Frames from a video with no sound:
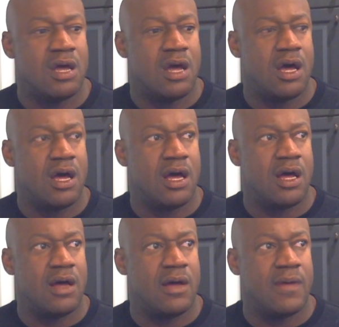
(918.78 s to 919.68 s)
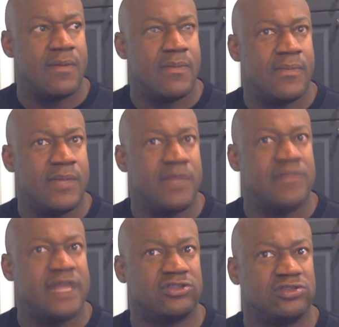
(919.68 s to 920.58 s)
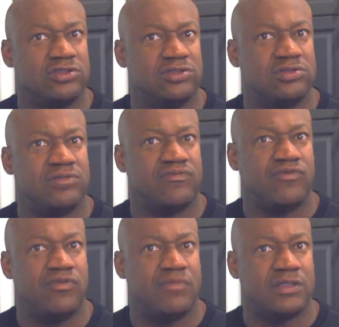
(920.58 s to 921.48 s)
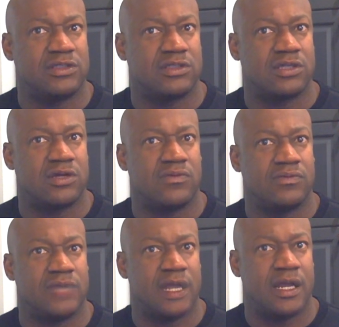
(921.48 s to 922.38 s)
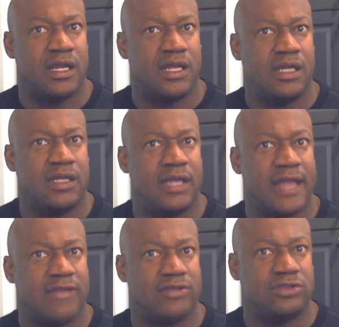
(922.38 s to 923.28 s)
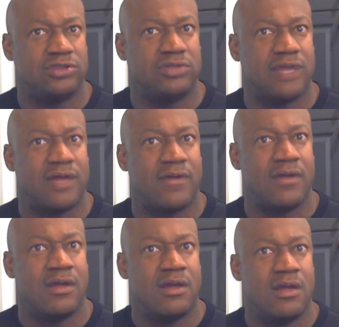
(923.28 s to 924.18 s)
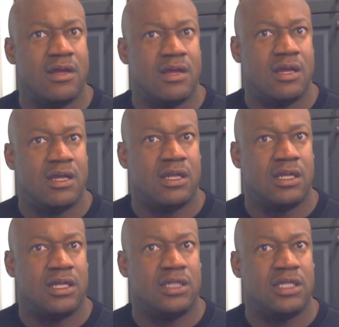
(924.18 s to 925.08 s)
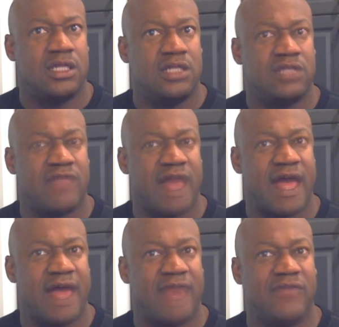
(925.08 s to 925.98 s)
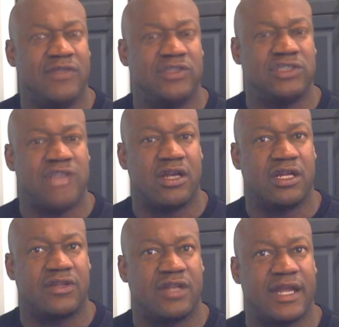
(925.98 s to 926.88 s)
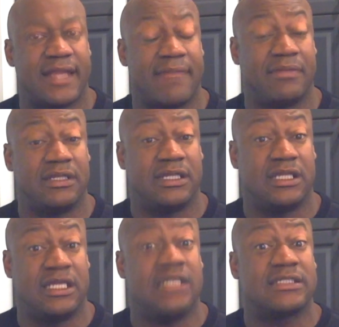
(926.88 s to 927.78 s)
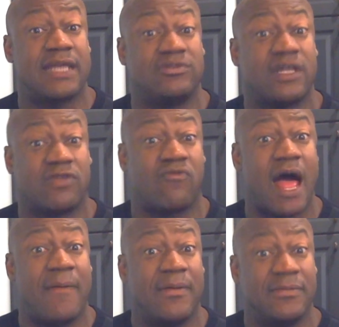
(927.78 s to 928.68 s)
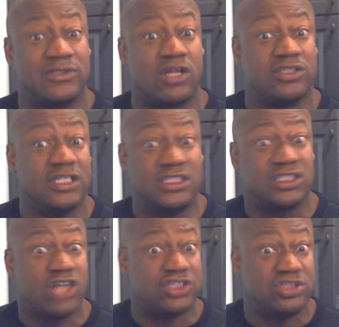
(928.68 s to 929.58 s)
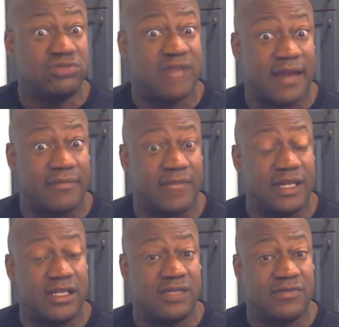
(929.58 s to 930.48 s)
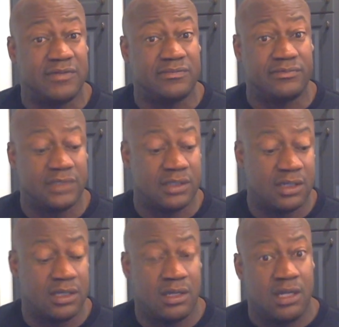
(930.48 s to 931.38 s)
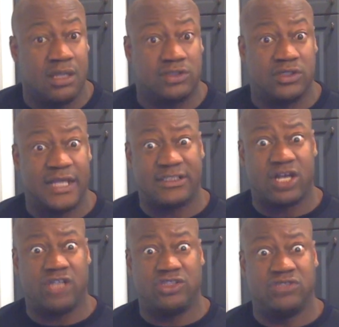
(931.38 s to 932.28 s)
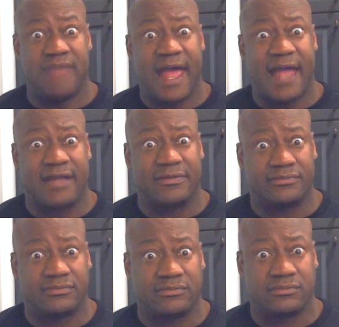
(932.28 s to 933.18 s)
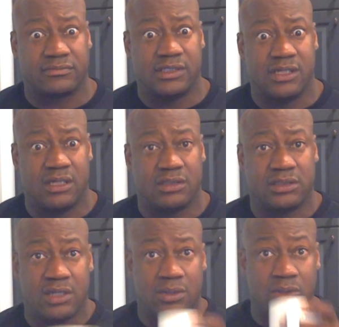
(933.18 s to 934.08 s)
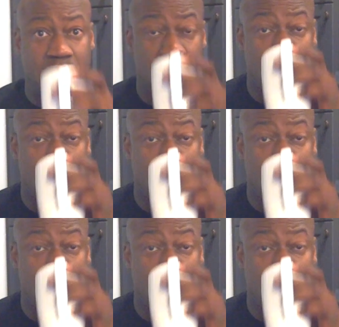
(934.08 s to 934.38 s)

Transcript: He was actually on the news a few months ago. And he got into a shootout, and he survived. He didn't shot or nothing like that, but the kids came and tried to rob him and started shooting at him. They didn't even... So he had started shooting back. You know, so...